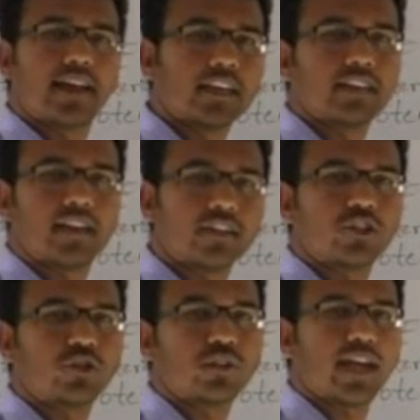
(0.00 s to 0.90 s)
it is
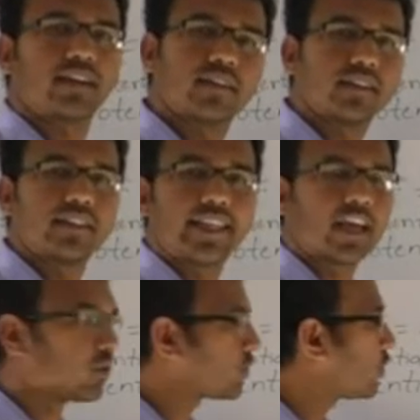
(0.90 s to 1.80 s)
understood that they
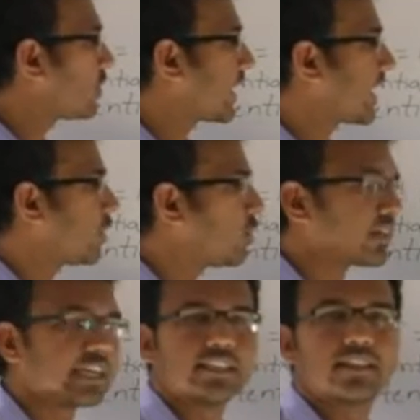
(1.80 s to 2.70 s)
also cannot
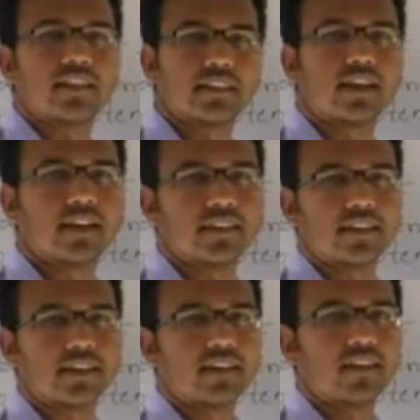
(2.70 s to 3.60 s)
reach the other
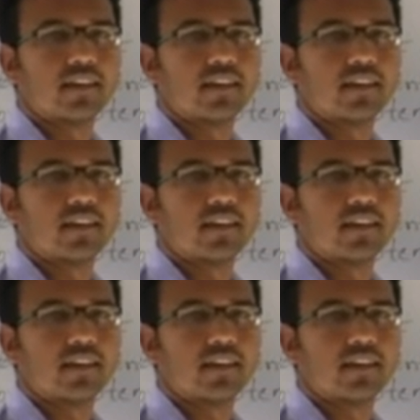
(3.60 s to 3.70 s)
end.